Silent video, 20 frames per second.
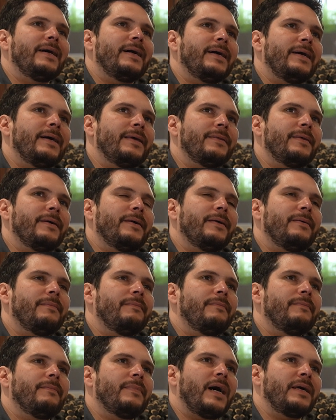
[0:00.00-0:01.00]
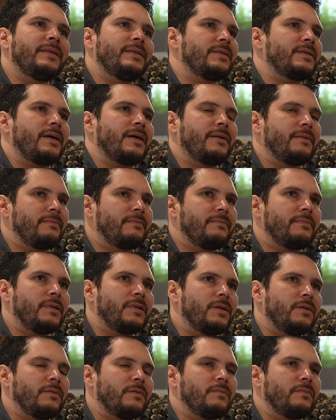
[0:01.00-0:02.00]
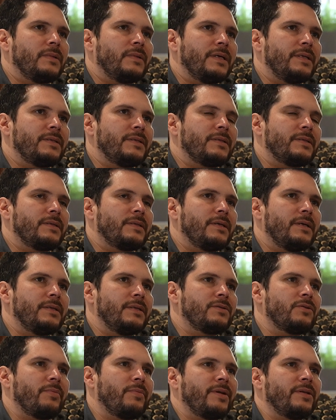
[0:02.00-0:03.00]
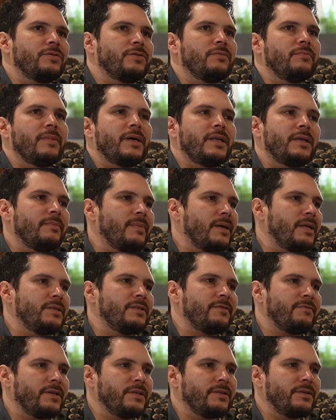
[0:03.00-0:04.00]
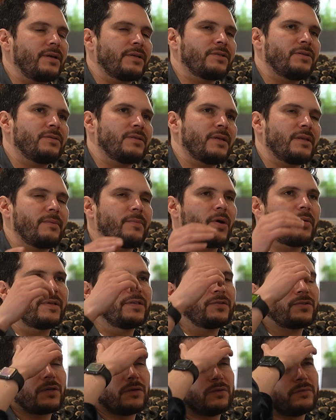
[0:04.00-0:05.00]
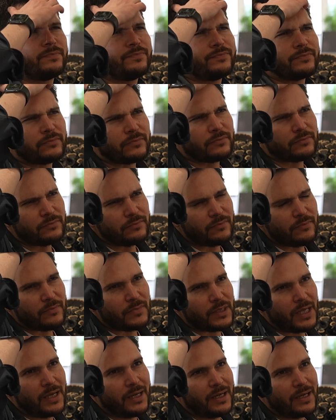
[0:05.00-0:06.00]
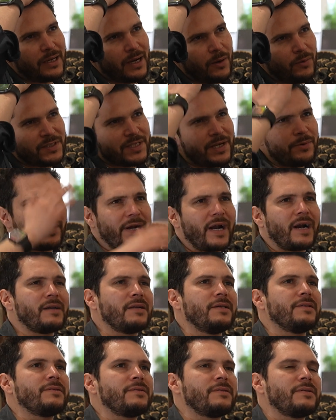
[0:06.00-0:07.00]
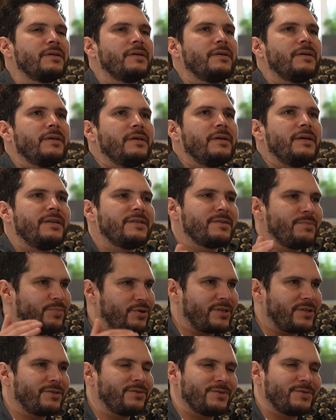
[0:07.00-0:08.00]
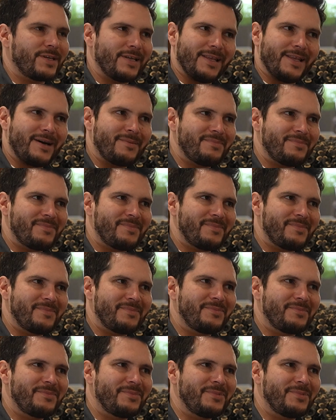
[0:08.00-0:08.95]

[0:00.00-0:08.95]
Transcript: and design, it's open into many, many different directions at the moment. So I would say regardless, it's important to skill up,